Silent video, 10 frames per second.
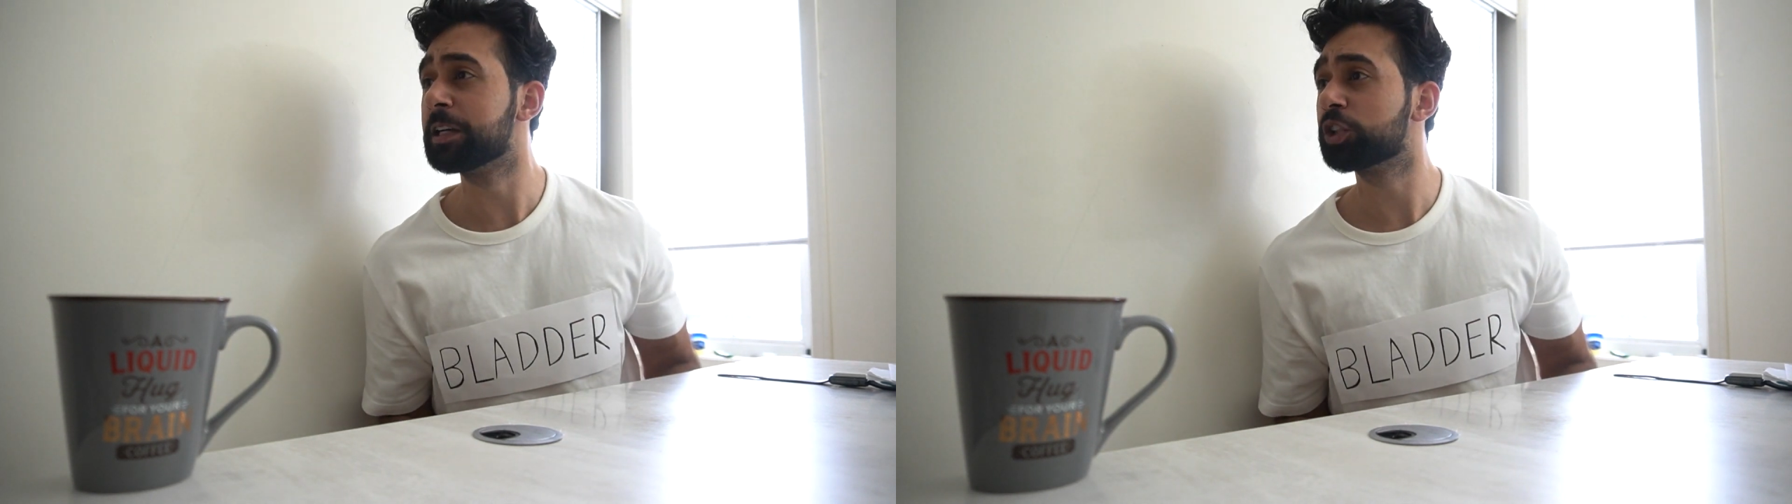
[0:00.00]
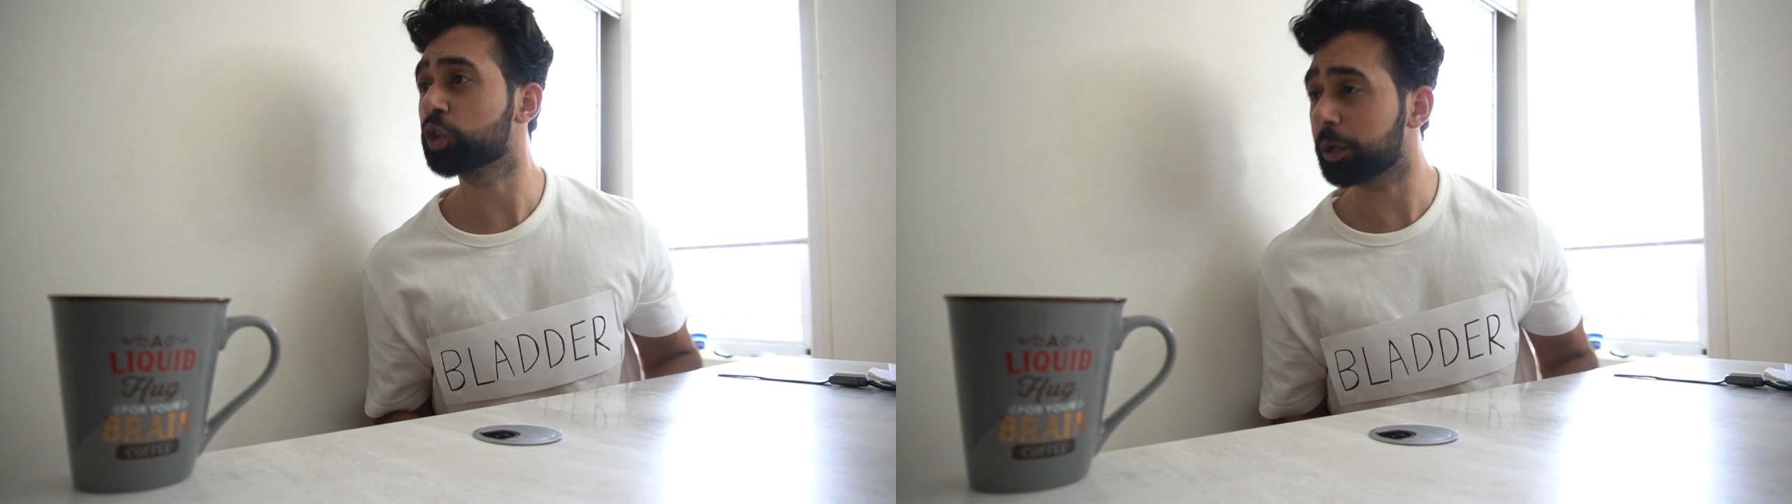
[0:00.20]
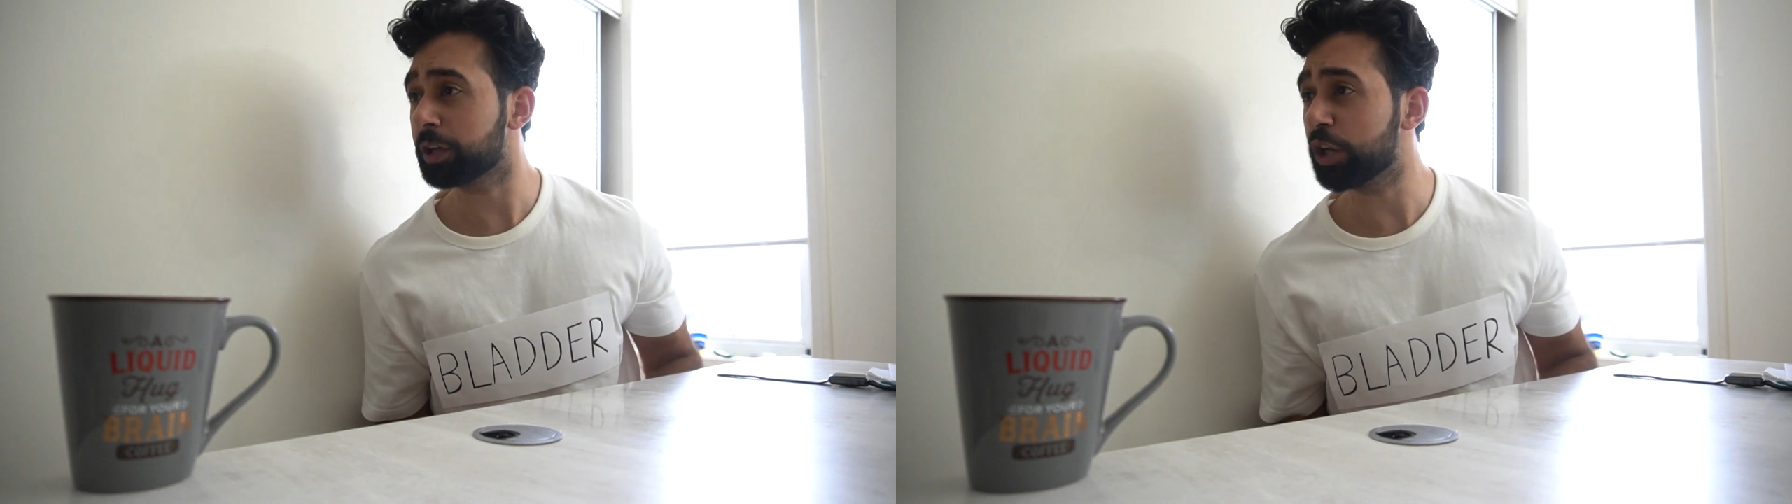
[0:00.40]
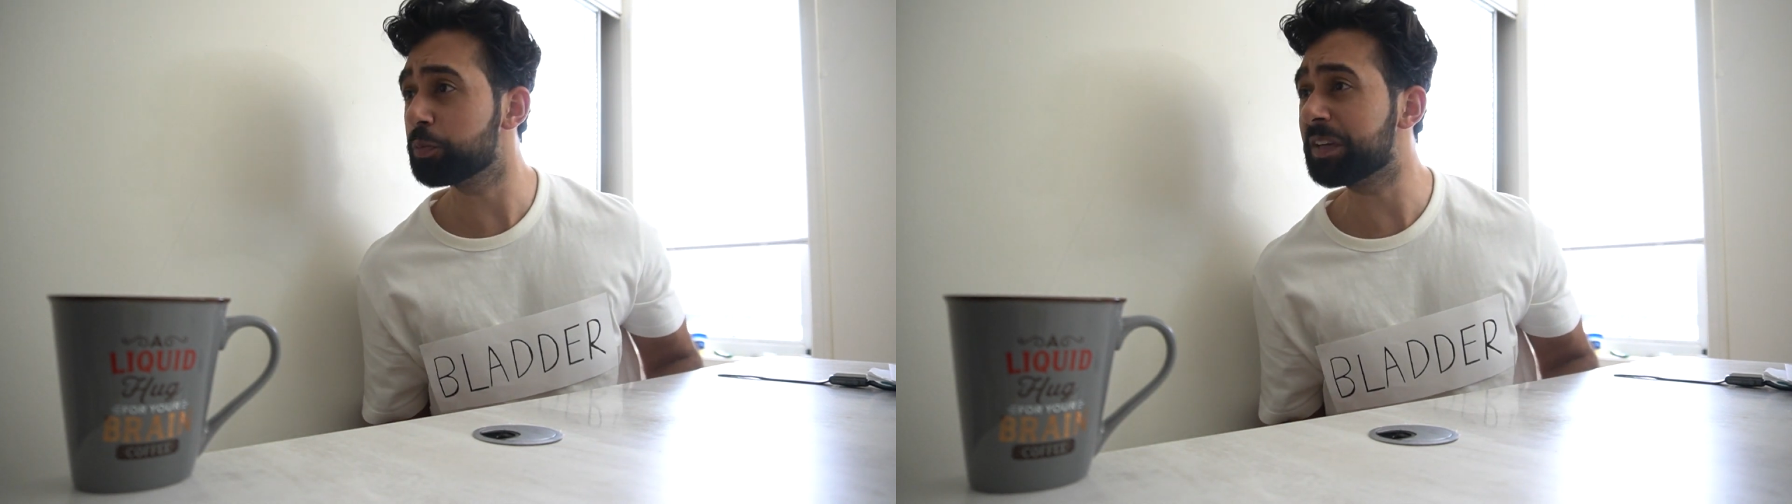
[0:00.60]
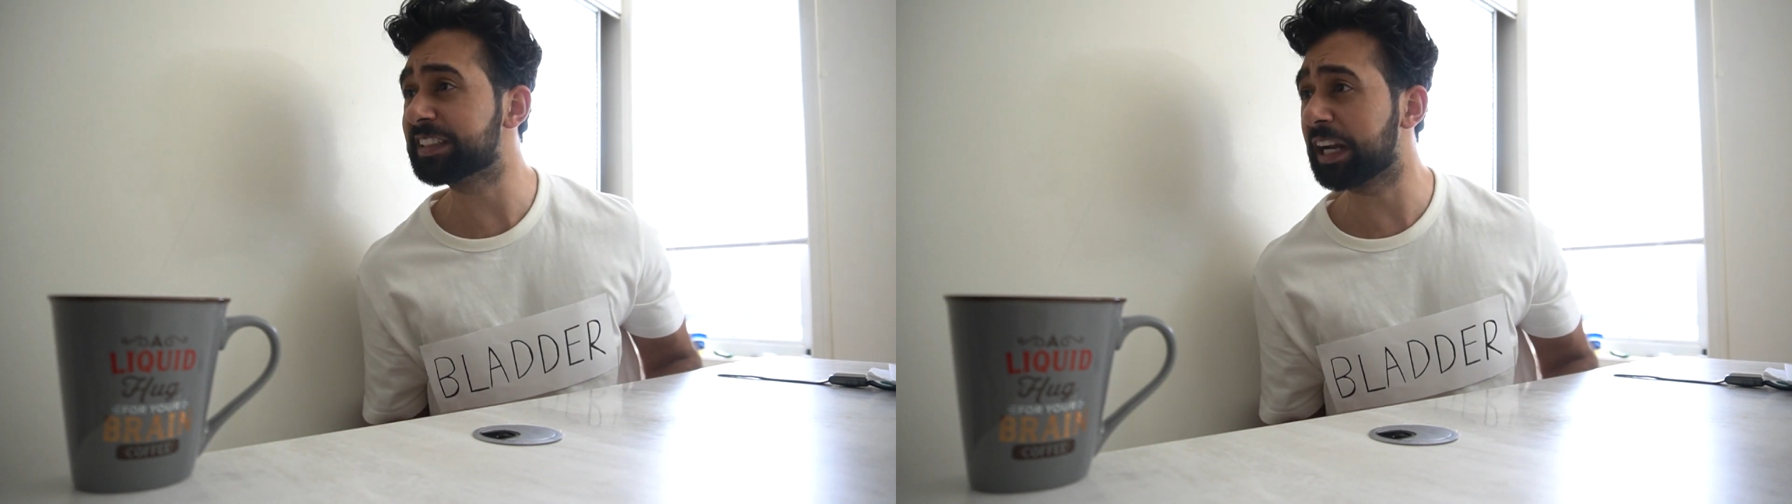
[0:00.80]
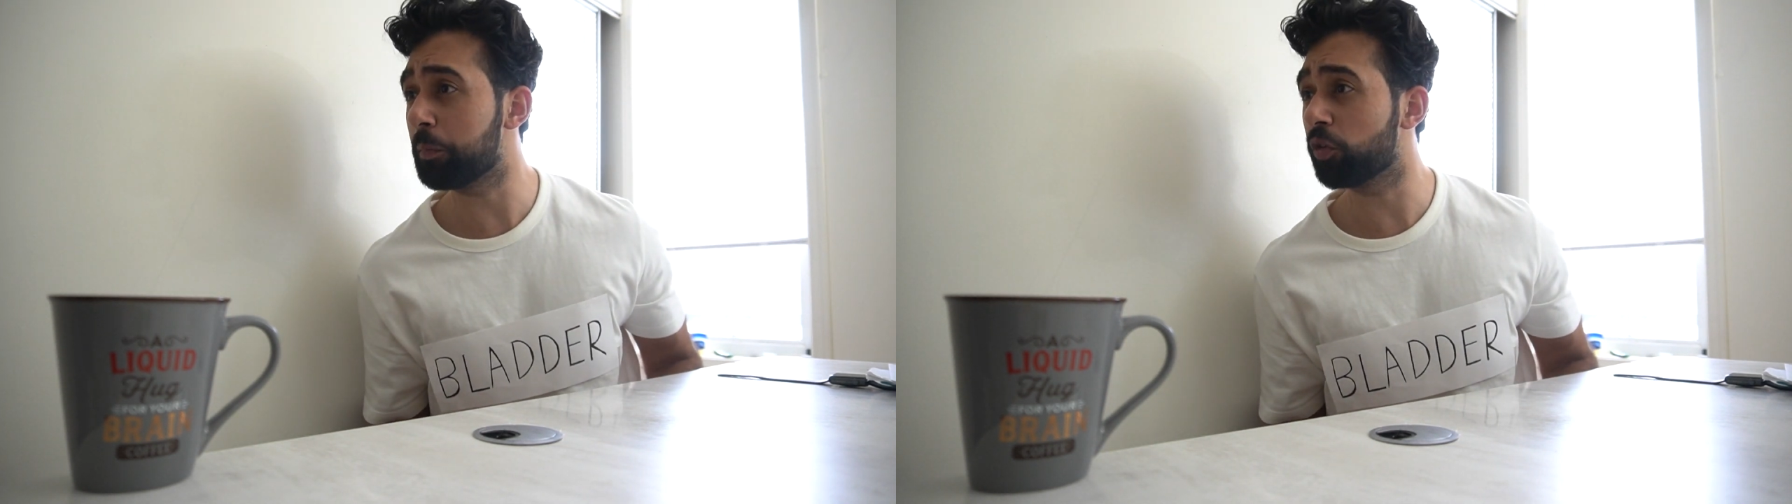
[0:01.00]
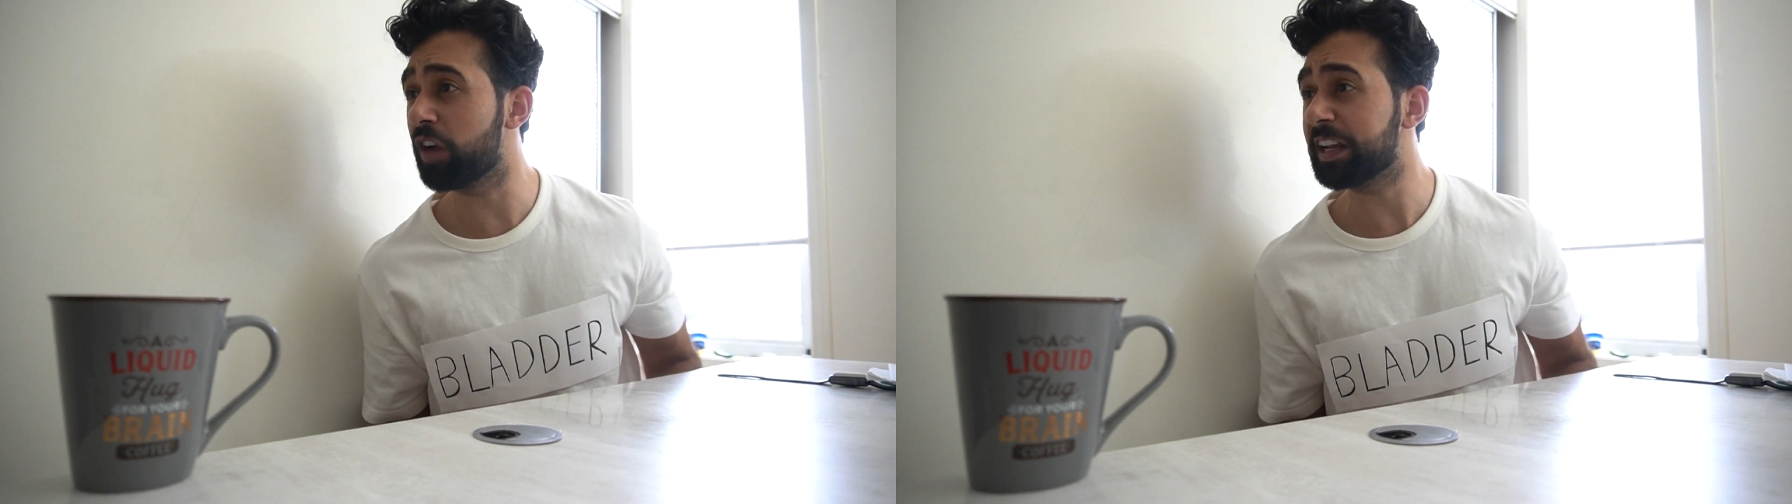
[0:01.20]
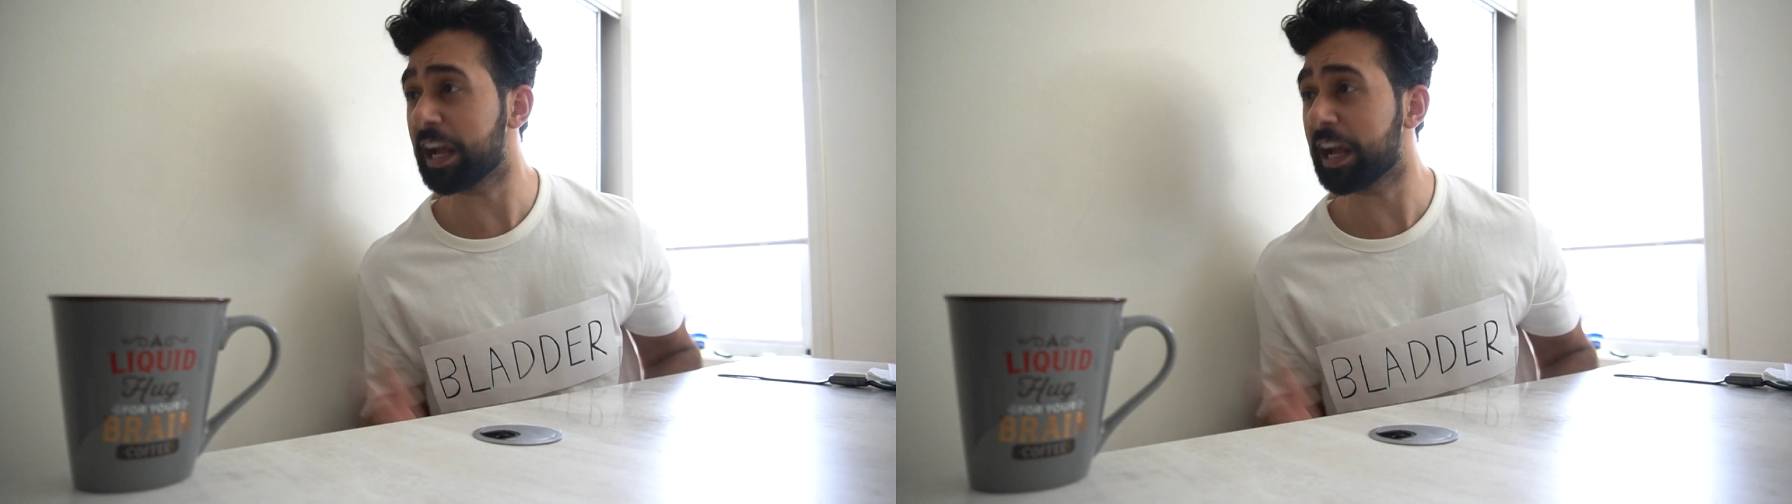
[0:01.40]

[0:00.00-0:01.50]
So can you please get up already